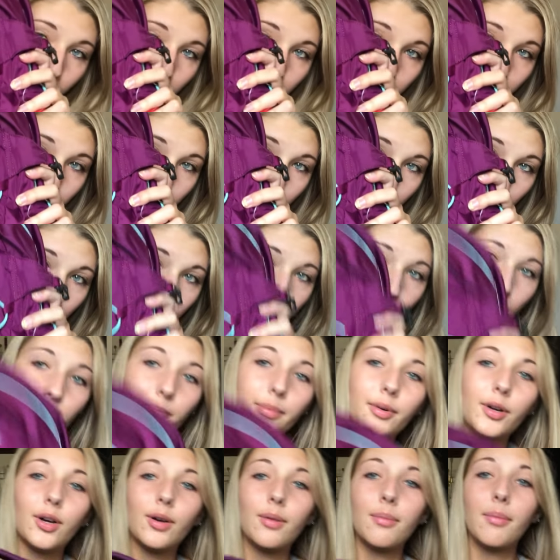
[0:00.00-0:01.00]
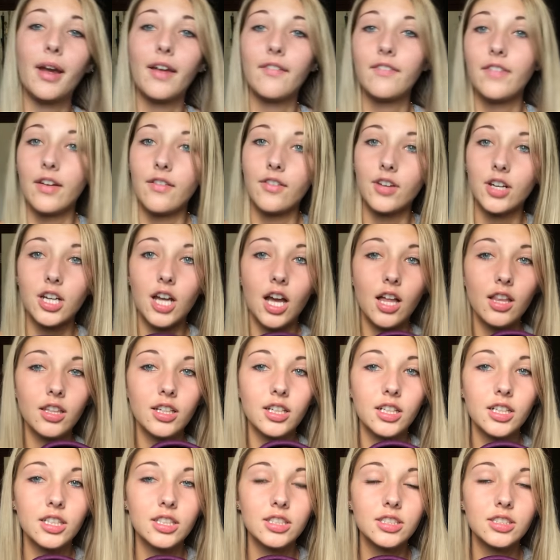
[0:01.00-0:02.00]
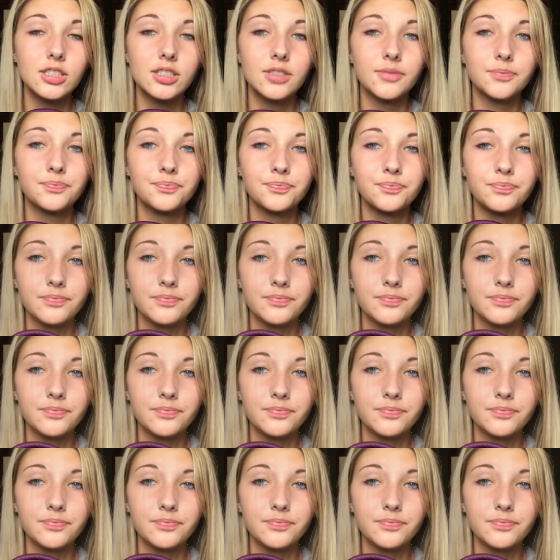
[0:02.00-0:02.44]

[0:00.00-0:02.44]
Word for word: got blue and purple, my favorite colors.